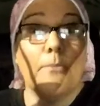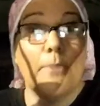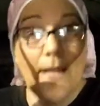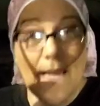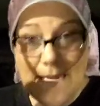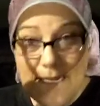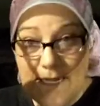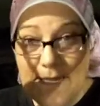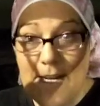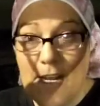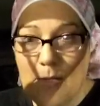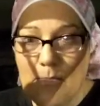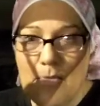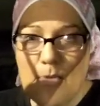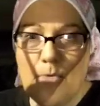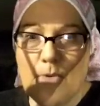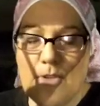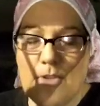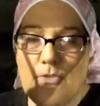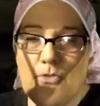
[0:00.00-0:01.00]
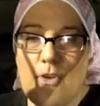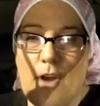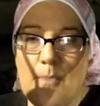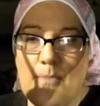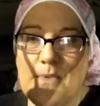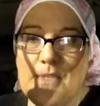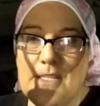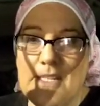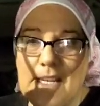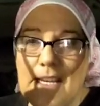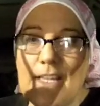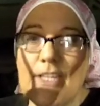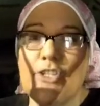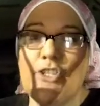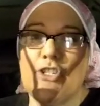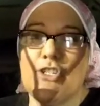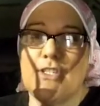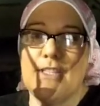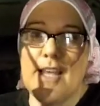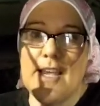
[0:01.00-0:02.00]
Blaine did help me with the drop
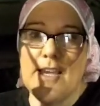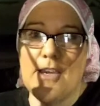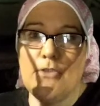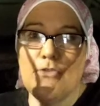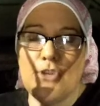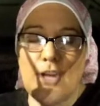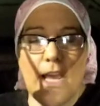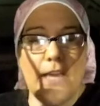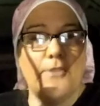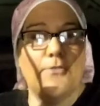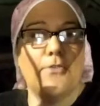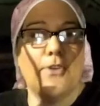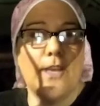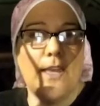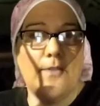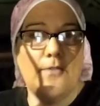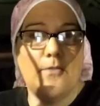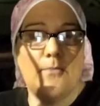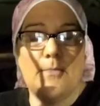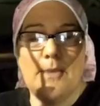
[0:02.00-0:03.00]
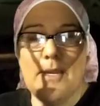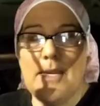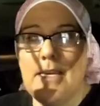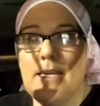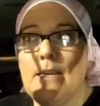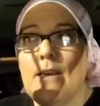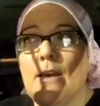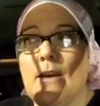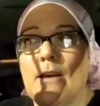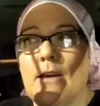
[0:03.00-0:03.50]
stitch. Thank you, Jane, for giving me,